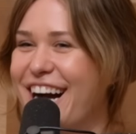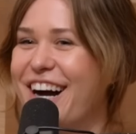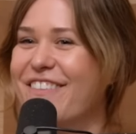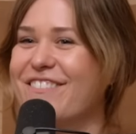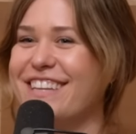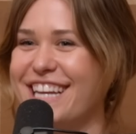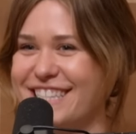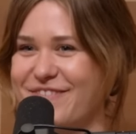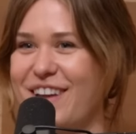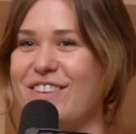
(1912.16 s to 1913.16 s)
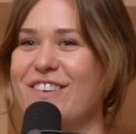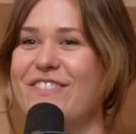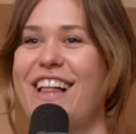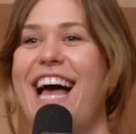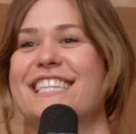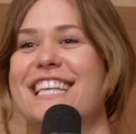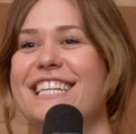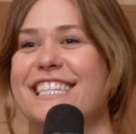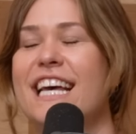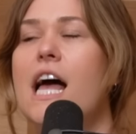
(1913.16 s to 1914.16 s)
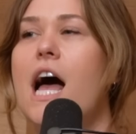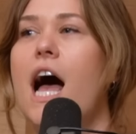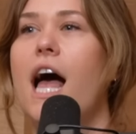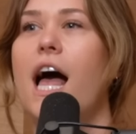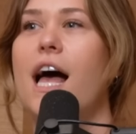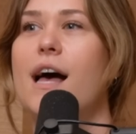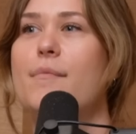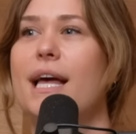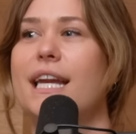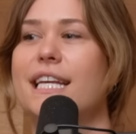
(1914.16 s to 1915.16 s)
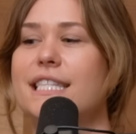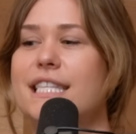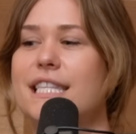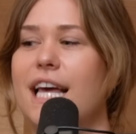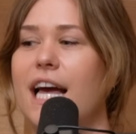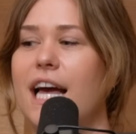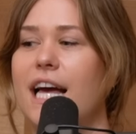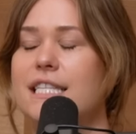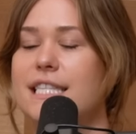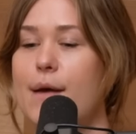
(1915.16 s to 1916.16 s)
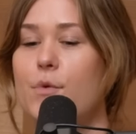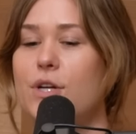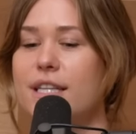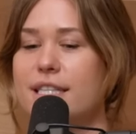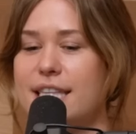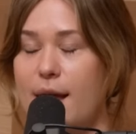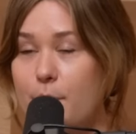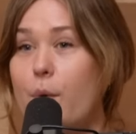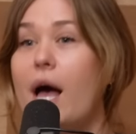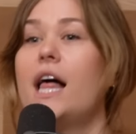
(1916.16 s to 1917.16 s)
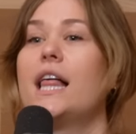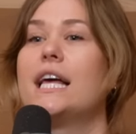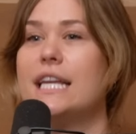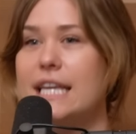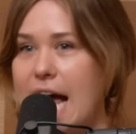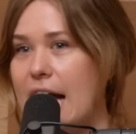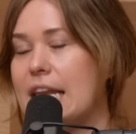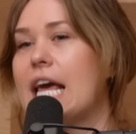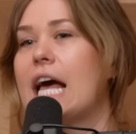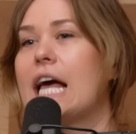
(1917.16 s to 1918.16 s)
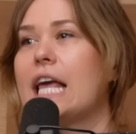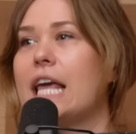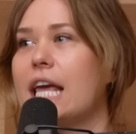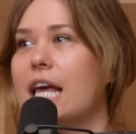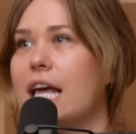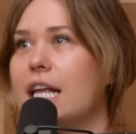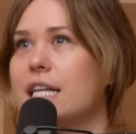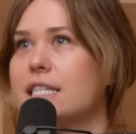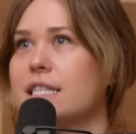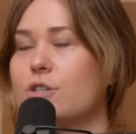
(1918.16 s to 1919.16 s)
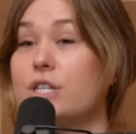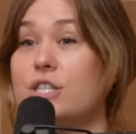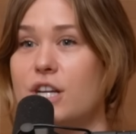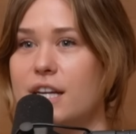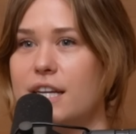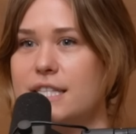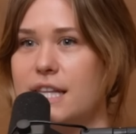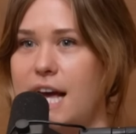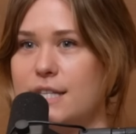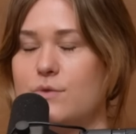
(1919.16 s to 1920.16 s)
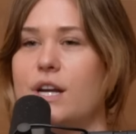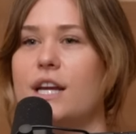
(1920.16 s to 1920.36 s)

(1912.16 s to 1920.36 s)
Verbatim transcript: Escanza. Yes, my beautiful accent. Okay. And it's Samuel, Nadia, and Christian is the last one.